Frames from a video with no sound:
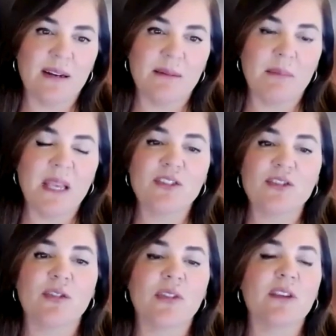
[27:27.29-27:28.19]
Make
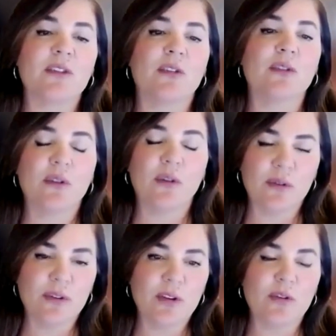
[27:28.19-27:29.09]
sure that you're
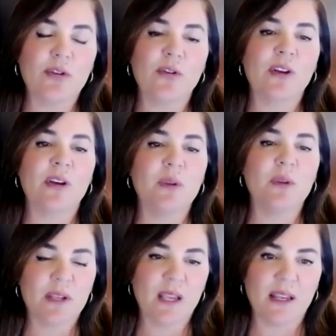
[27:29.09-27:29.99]
local, you're
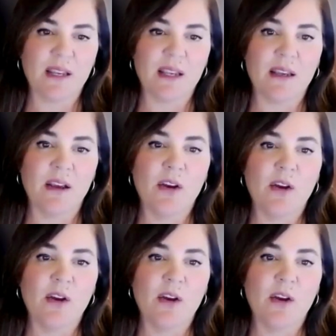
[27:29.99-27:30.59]
communicating